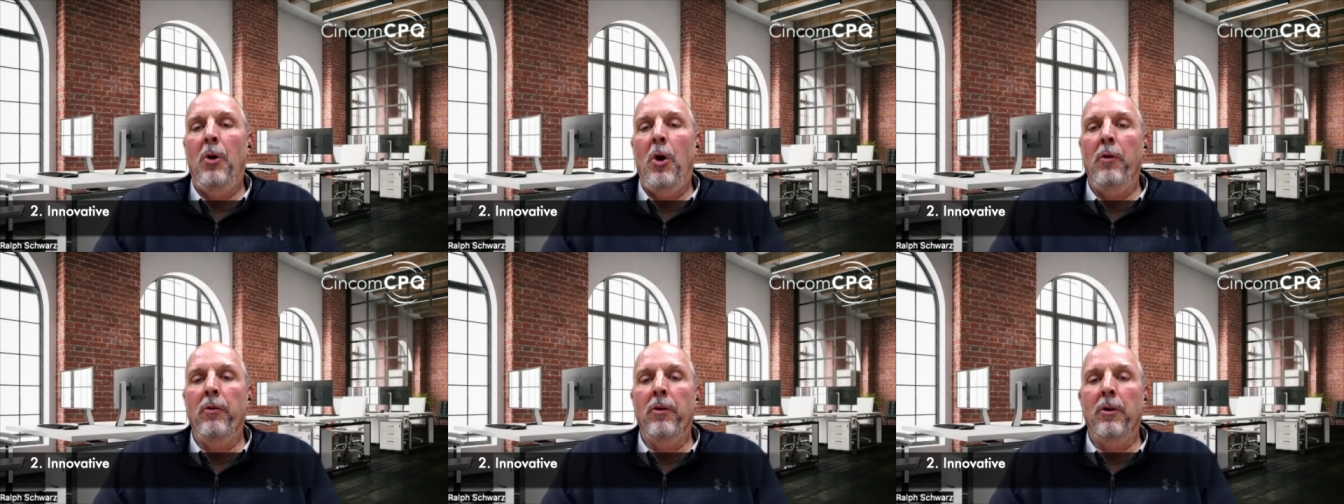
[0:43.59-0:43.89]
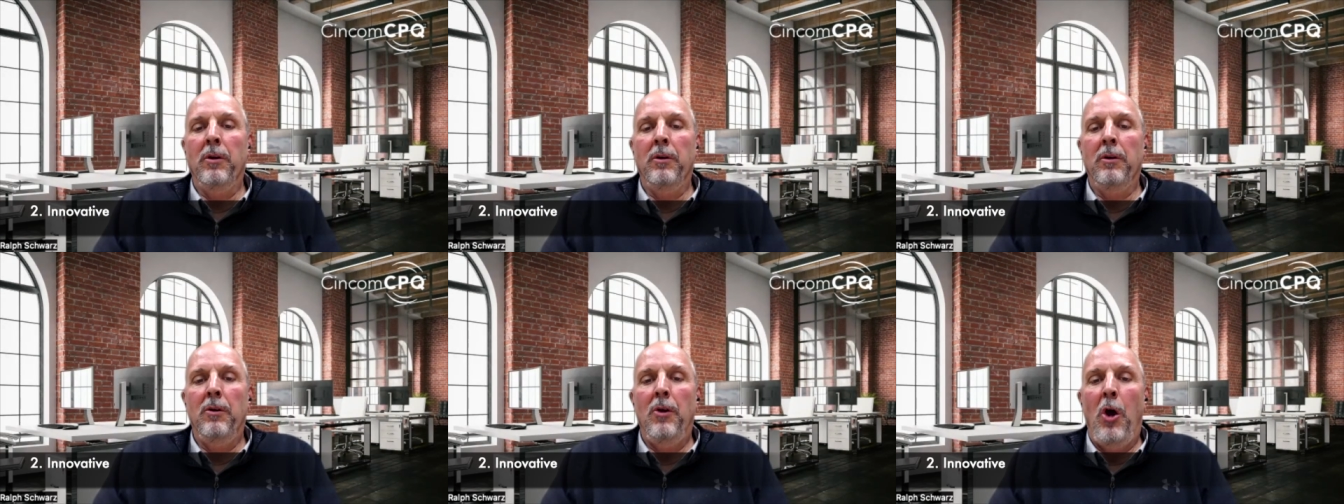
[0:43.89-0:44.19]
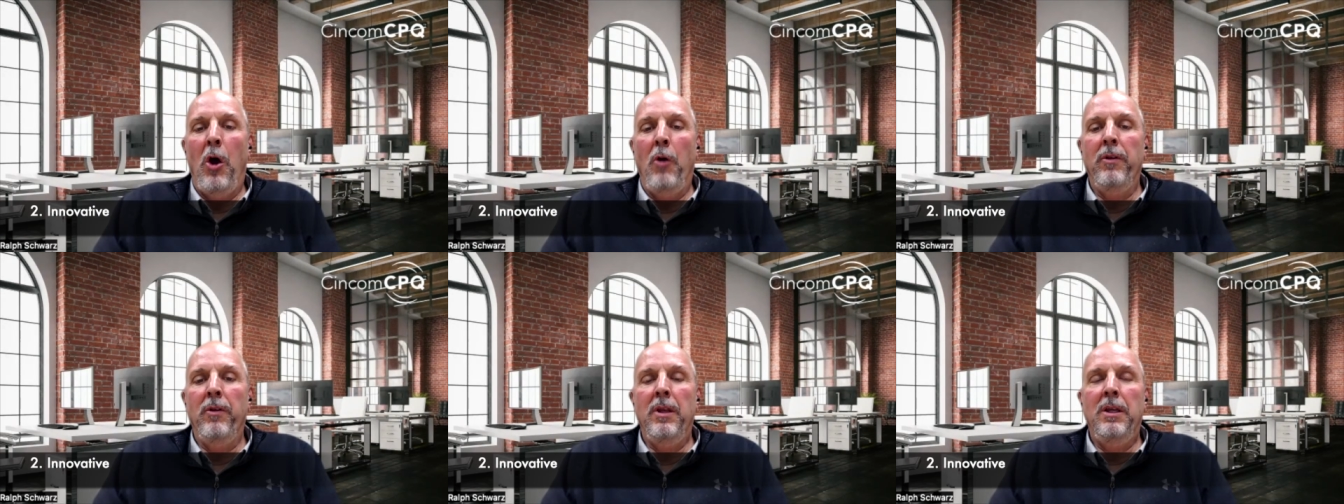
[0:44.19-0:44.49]
over
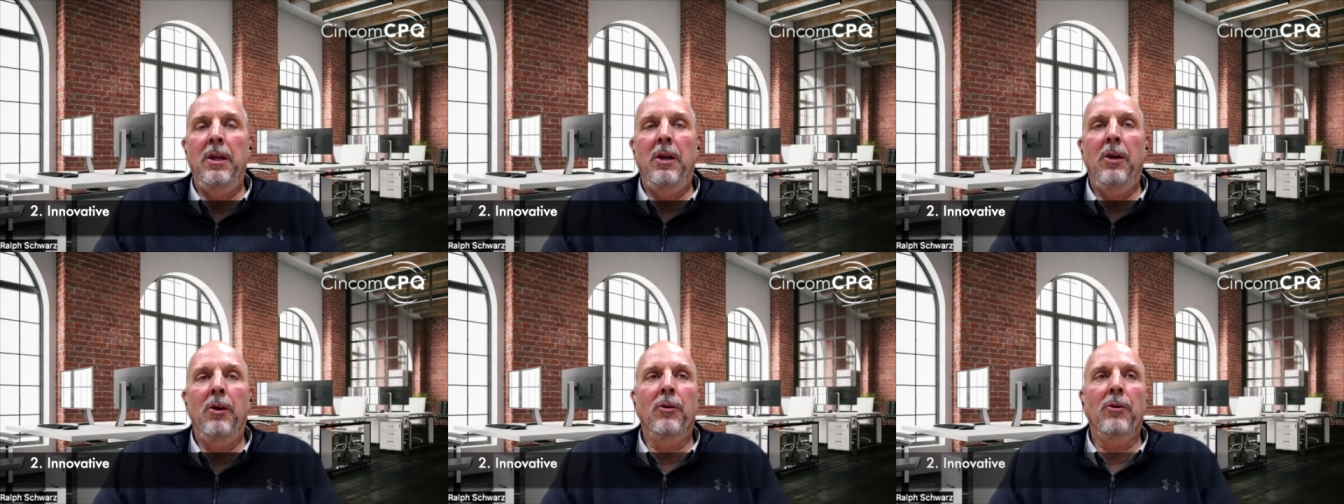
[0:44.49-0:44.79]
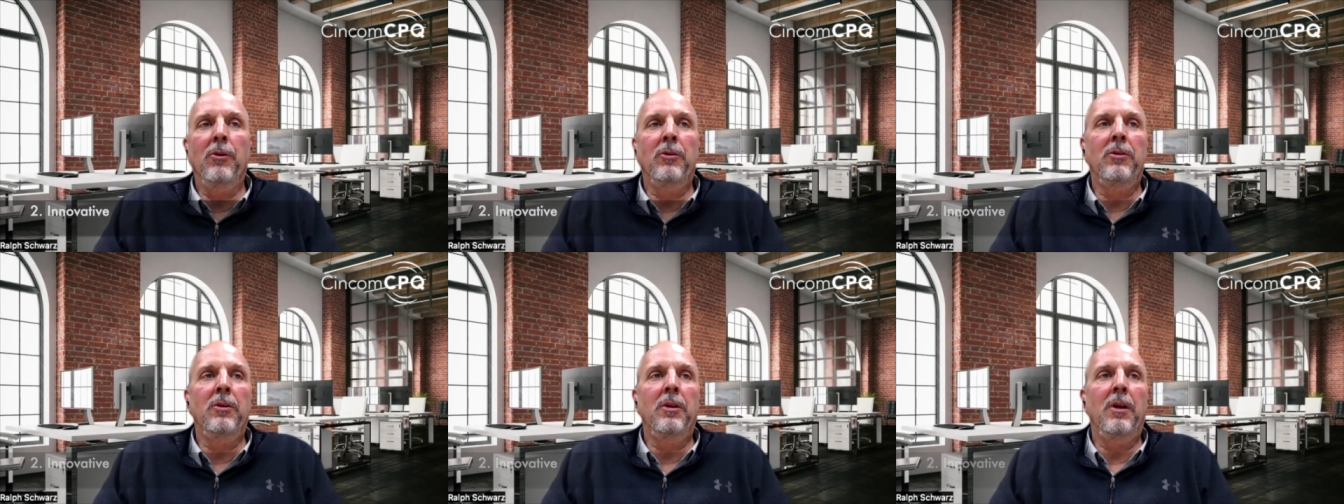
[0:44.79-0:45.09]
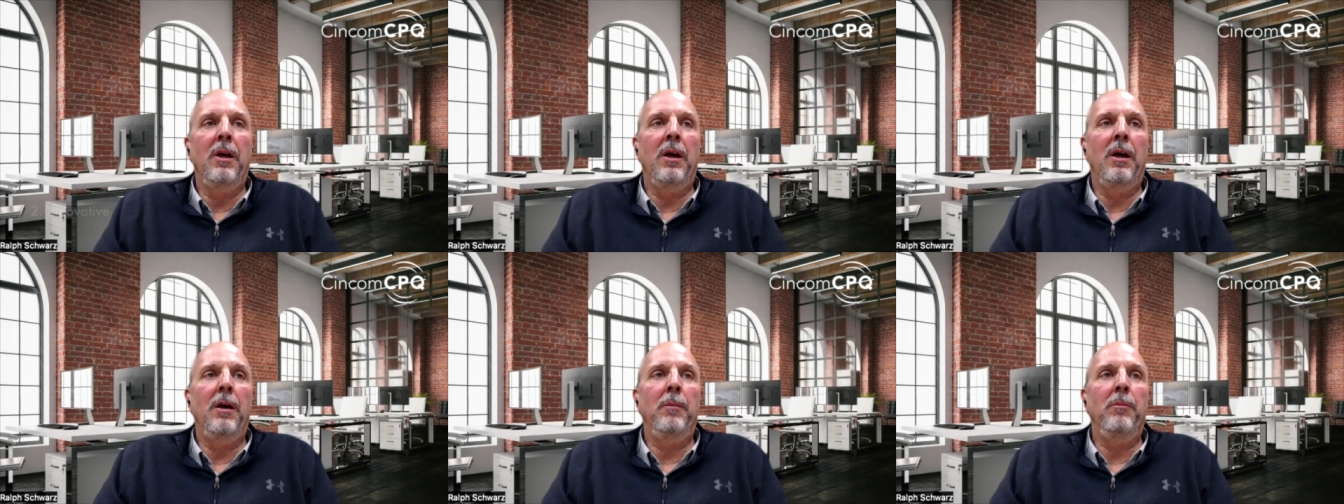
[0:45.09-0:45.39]
over the years
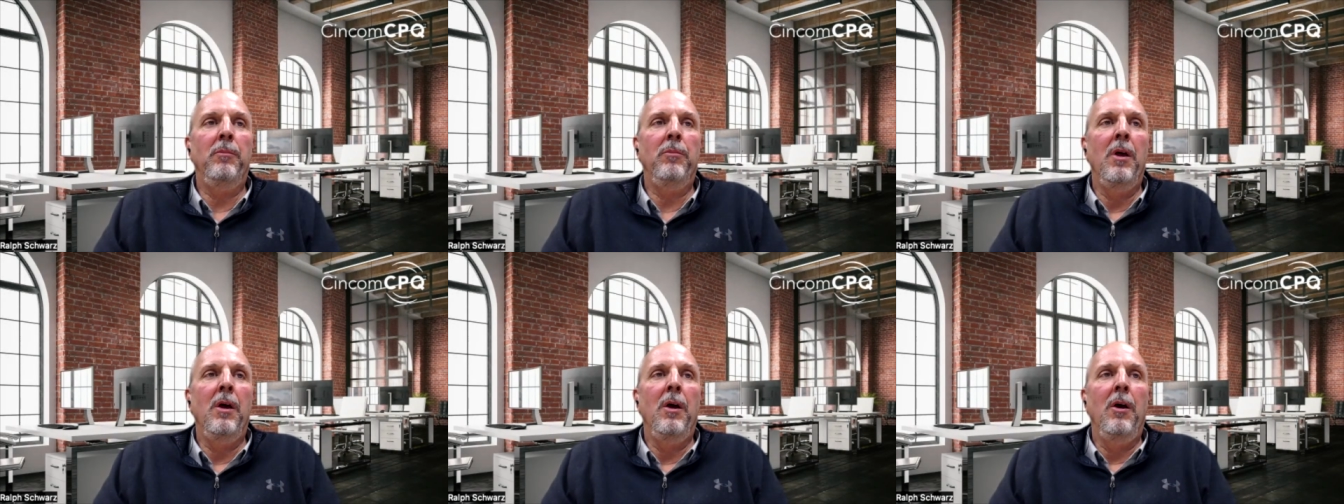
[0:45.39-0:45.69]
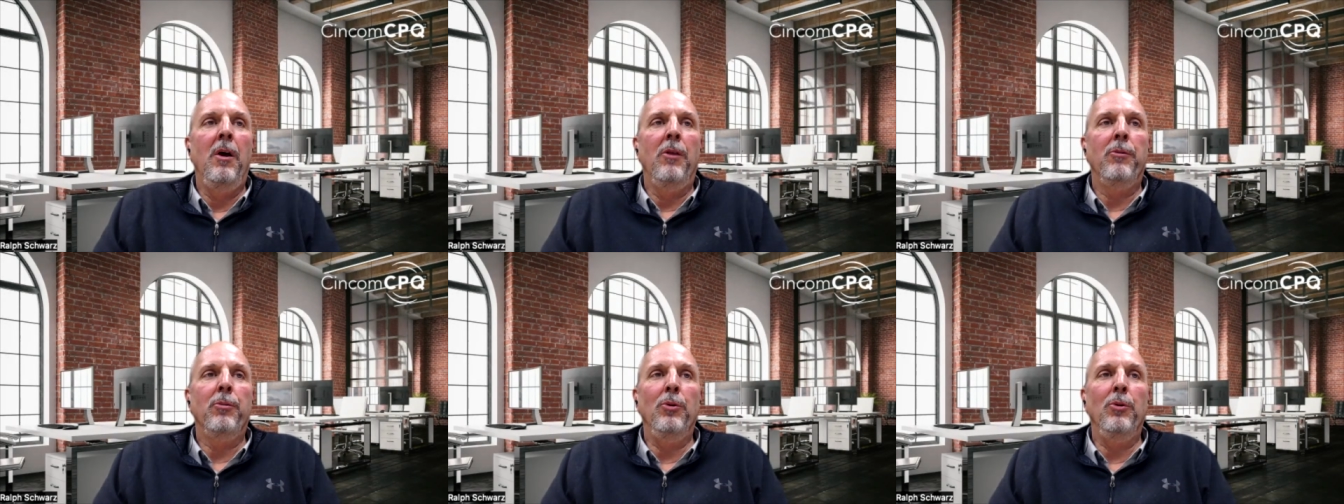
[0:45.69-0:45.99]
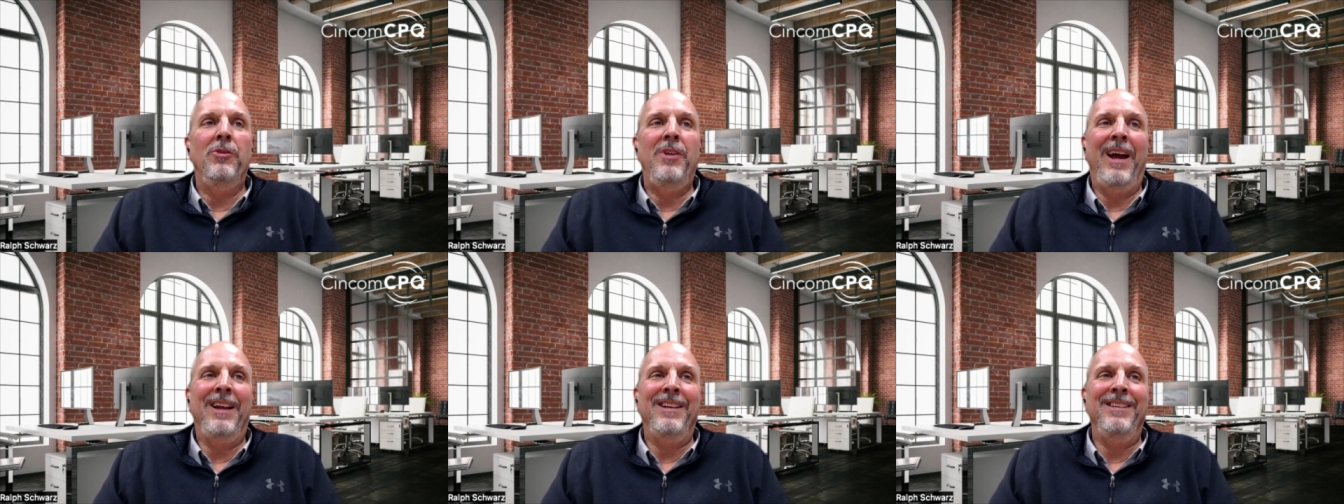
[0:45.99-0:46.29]
uh, through
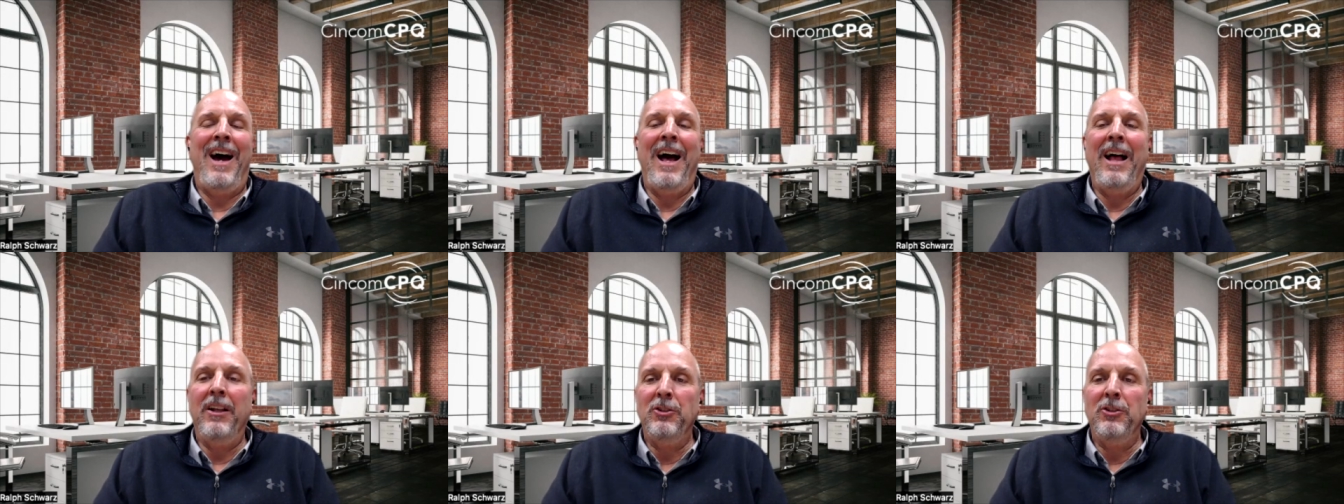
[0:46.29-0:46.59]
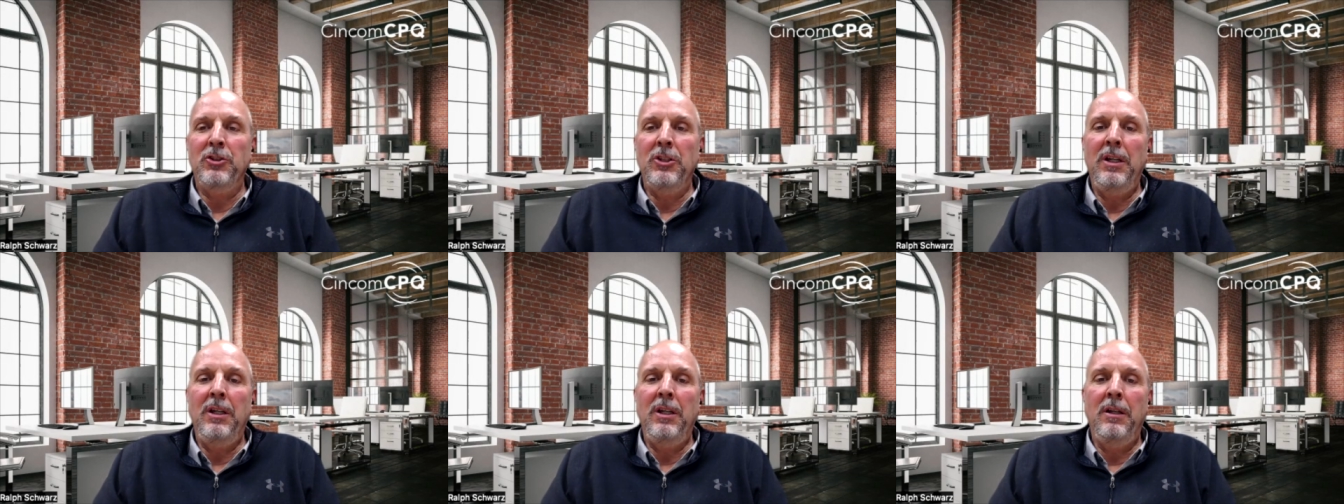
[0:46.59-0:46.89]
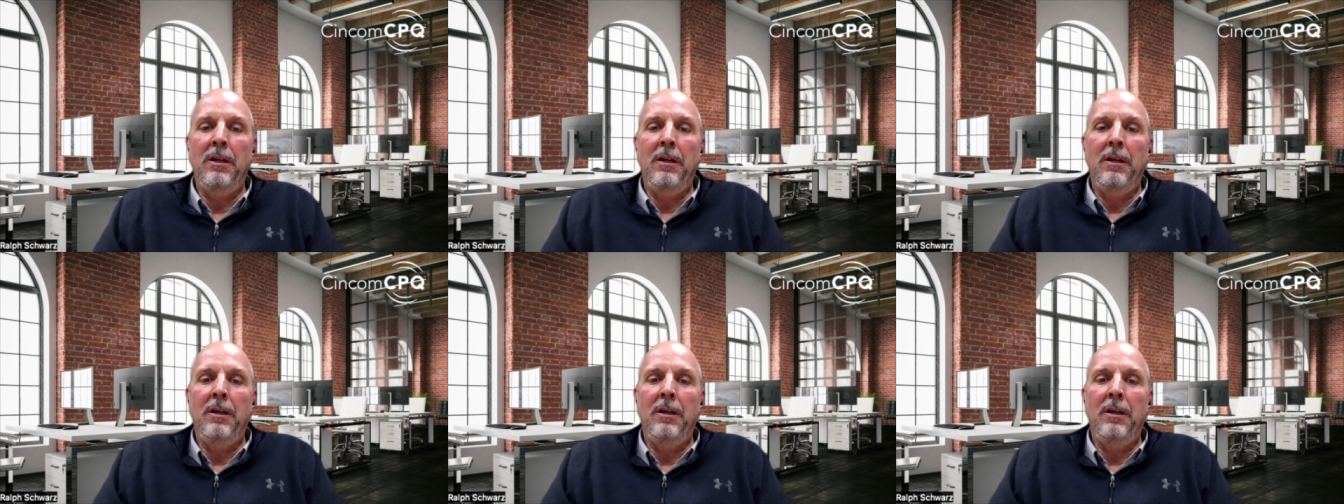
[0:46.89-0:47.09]
technology,